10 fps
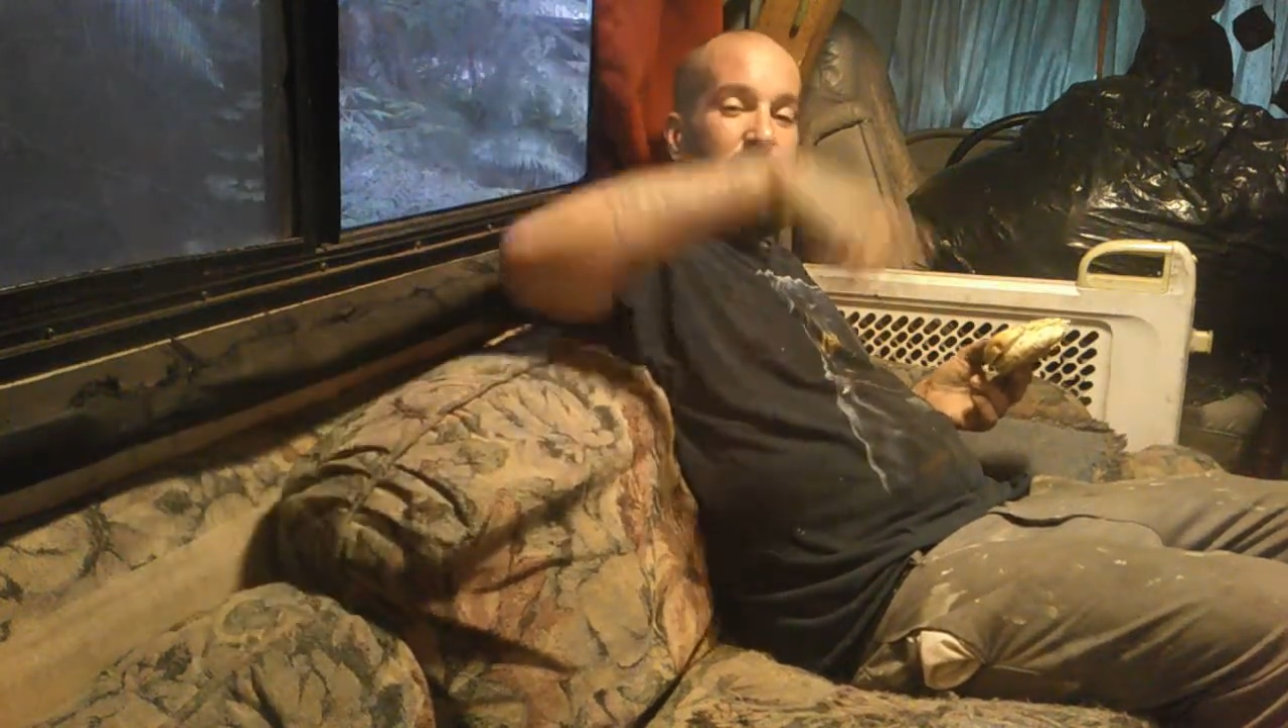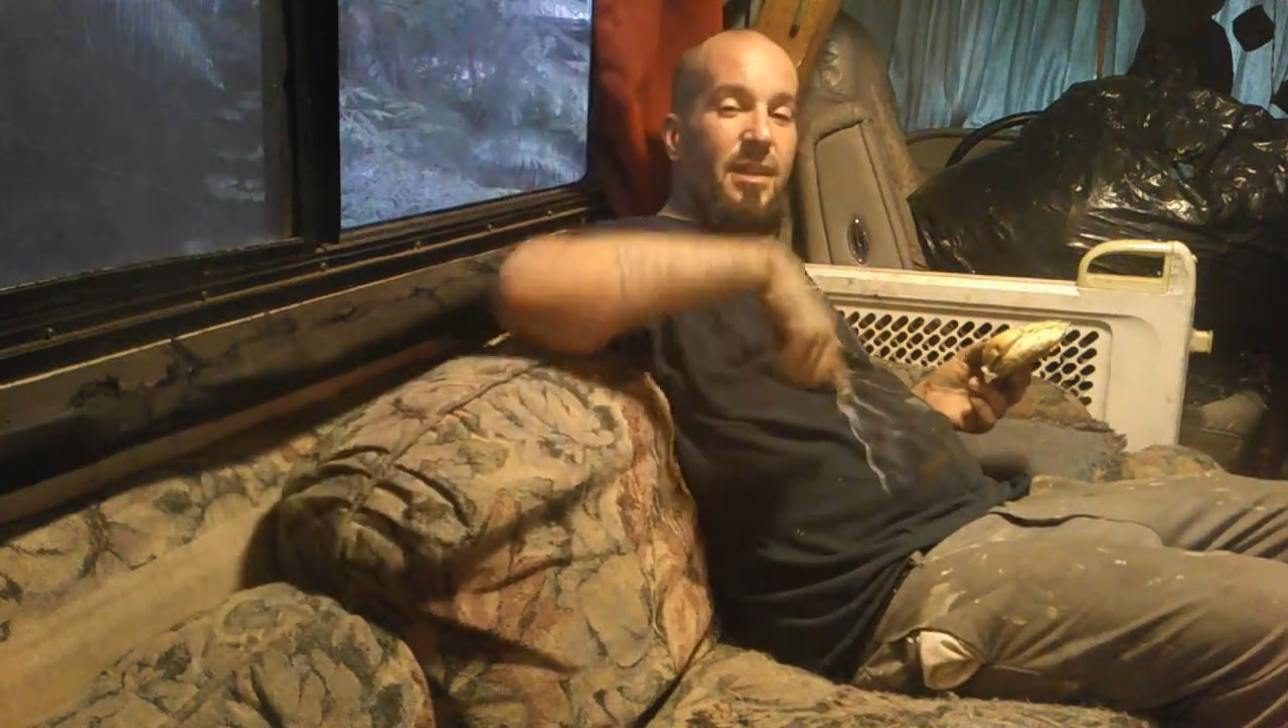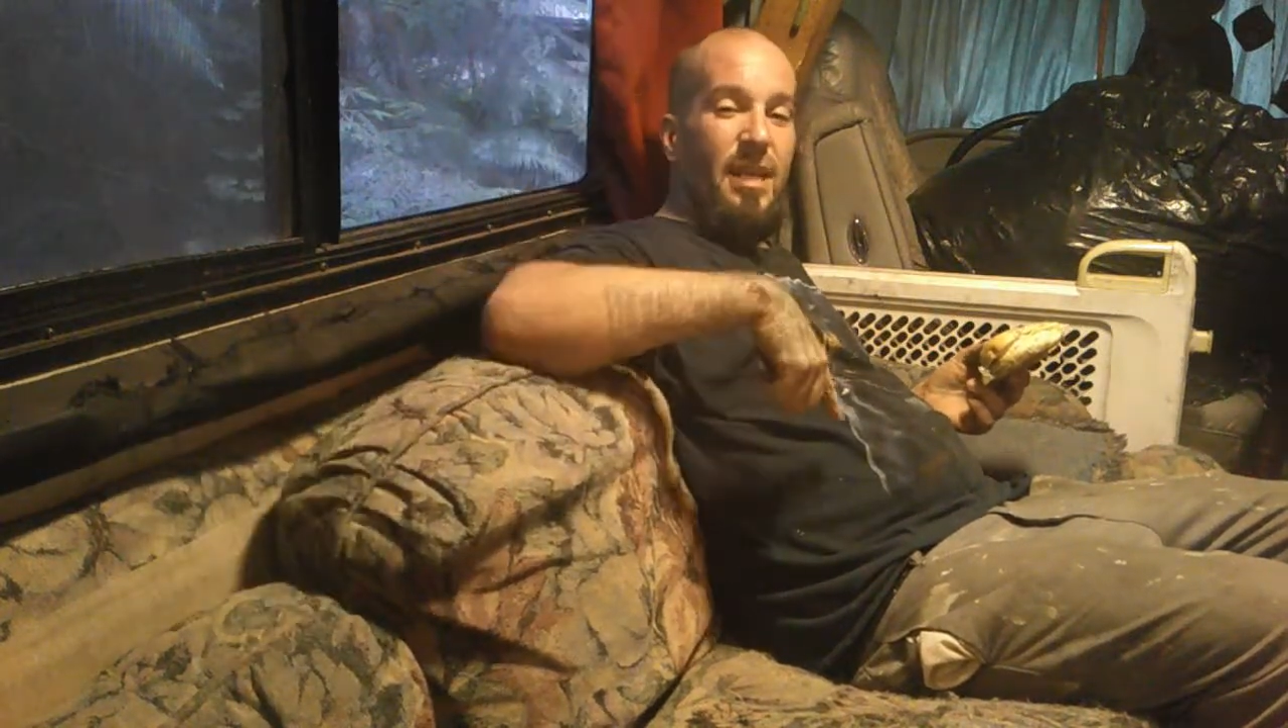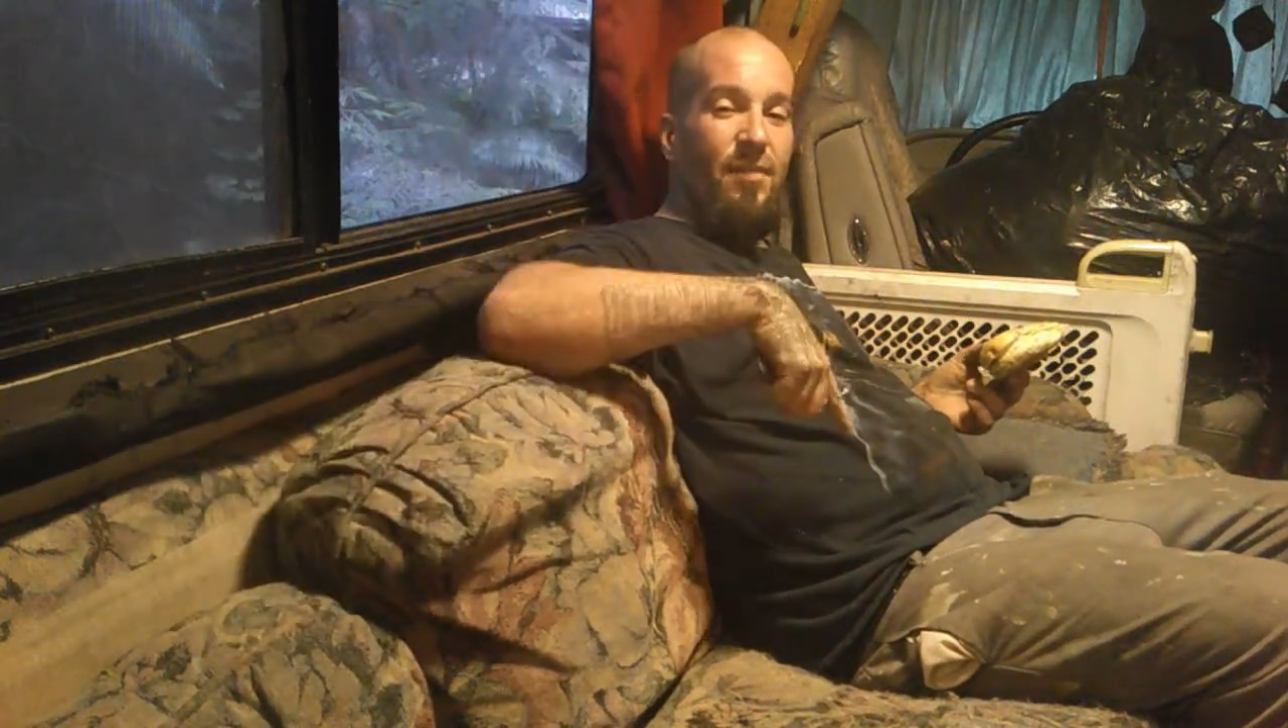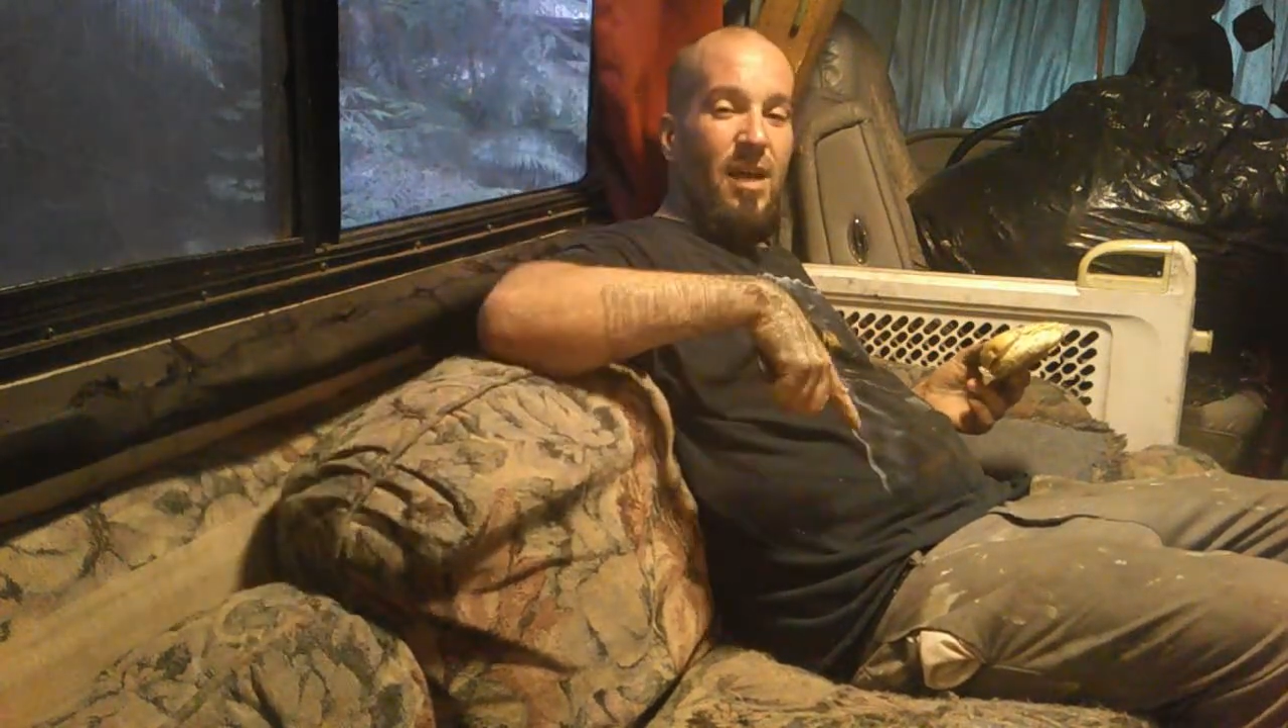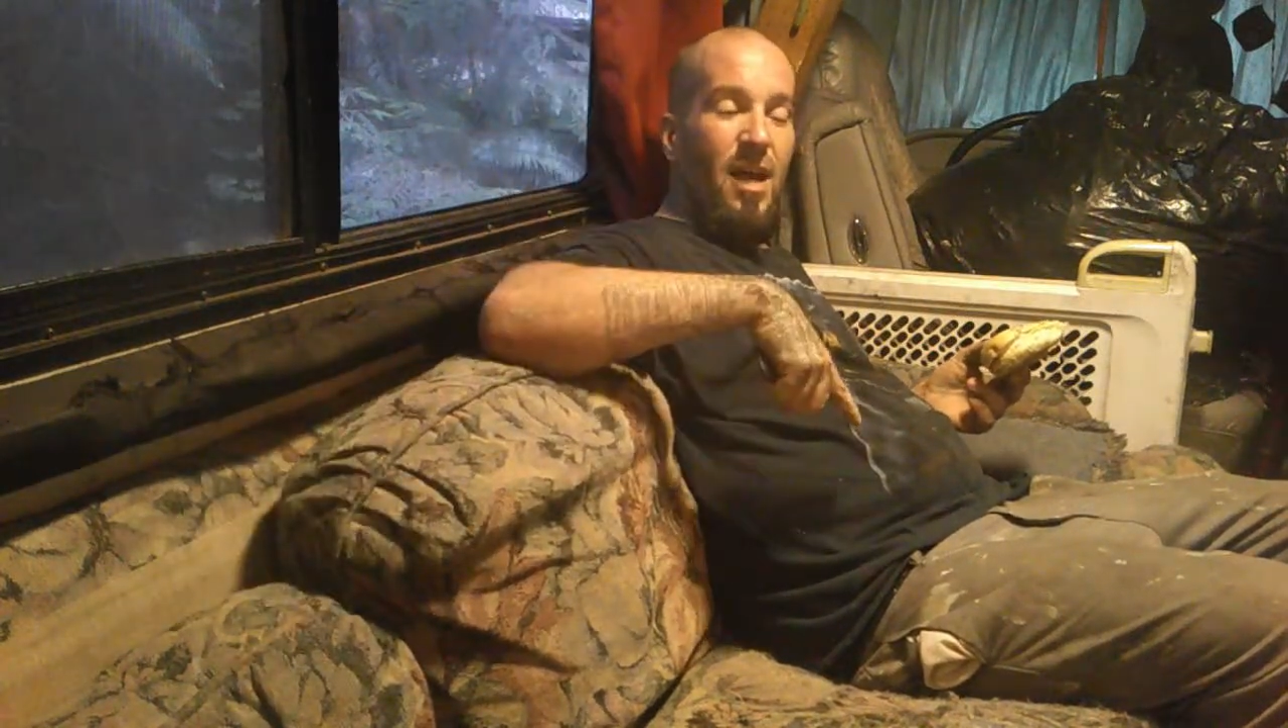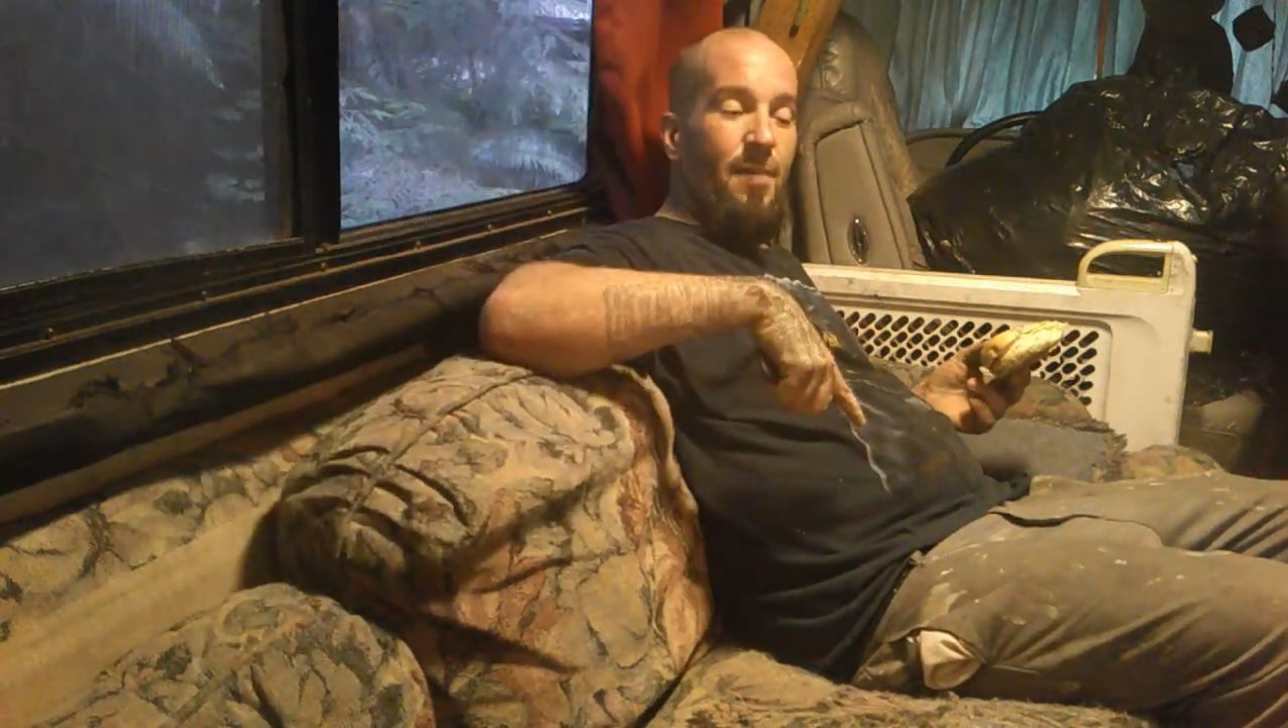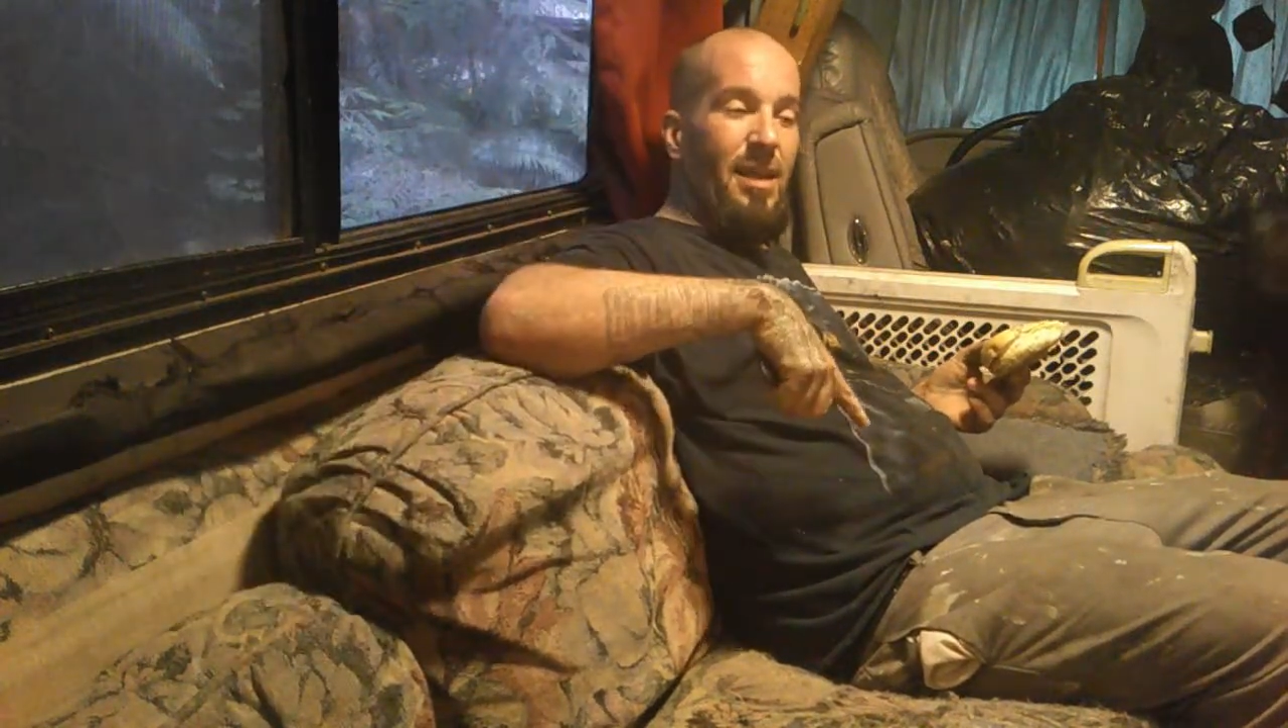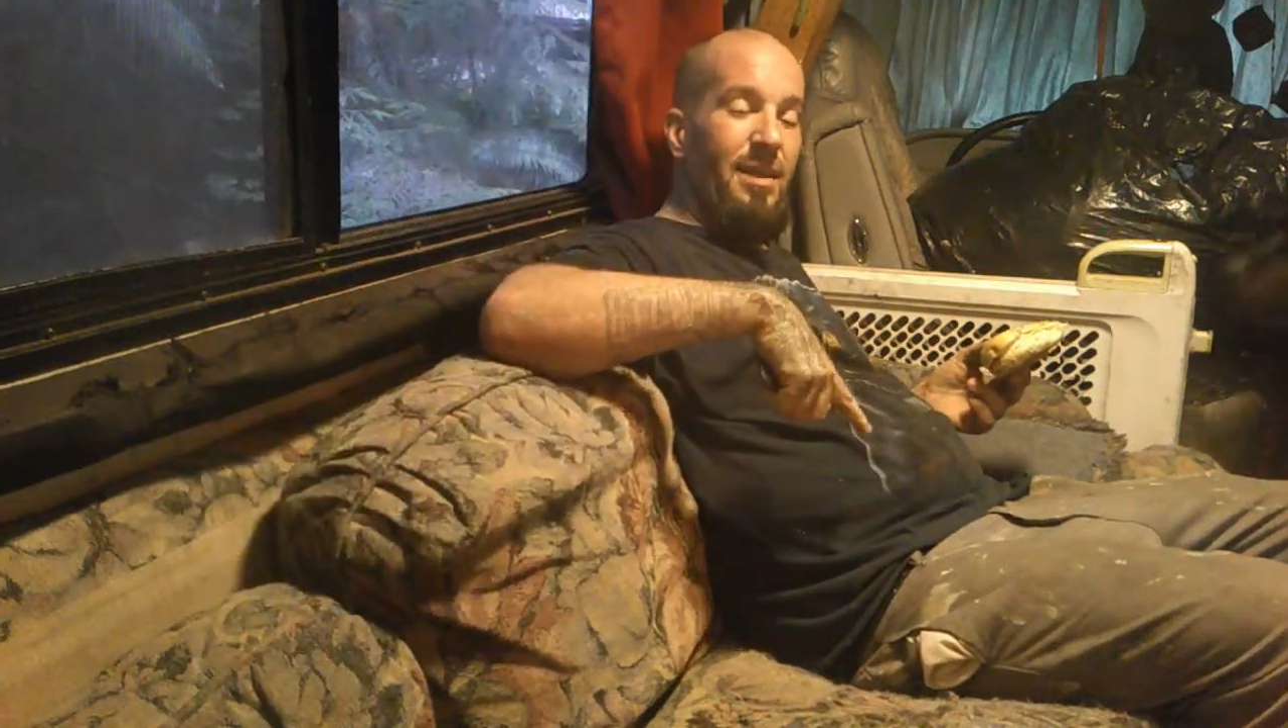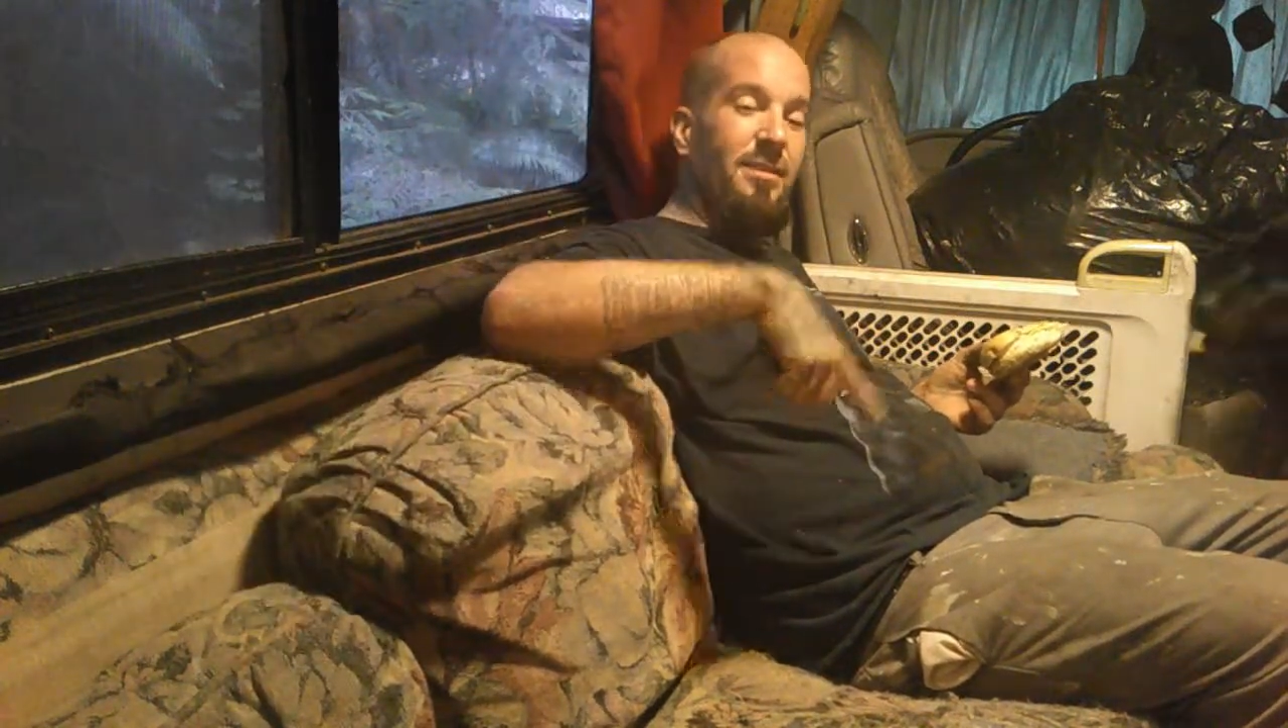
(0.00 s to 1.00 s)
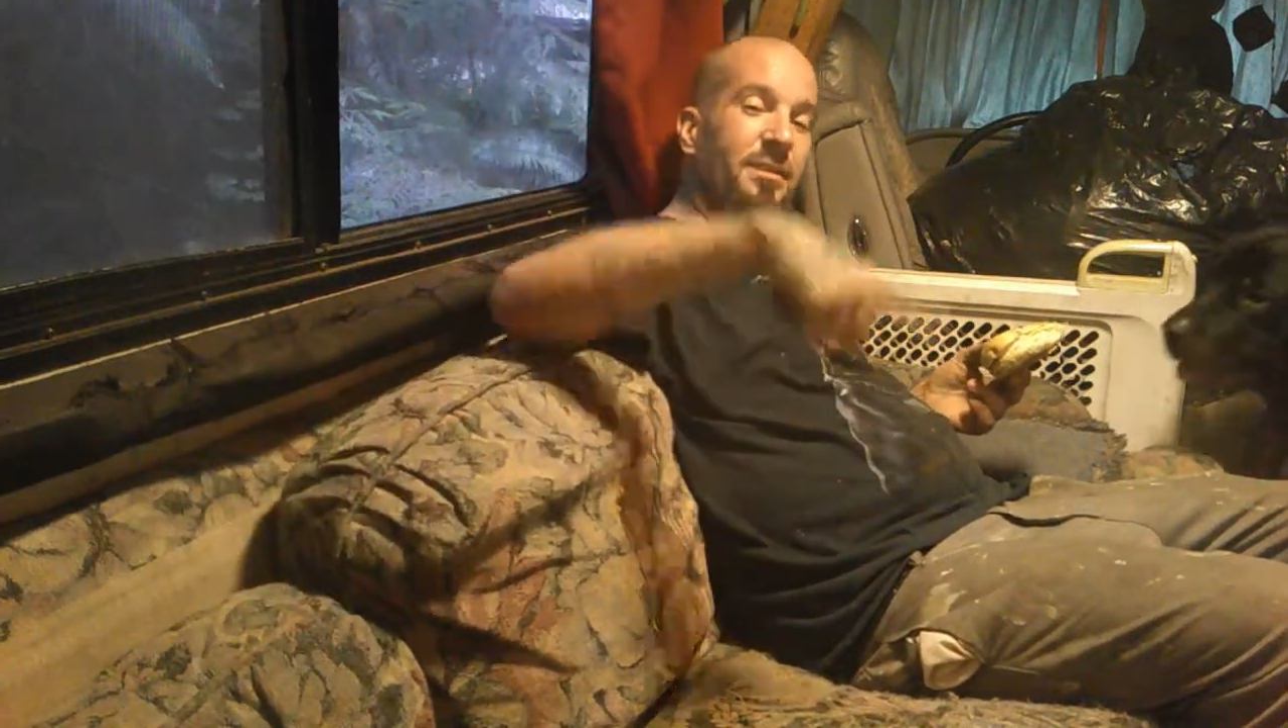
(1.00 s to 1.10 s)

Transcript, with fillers: leave a comment,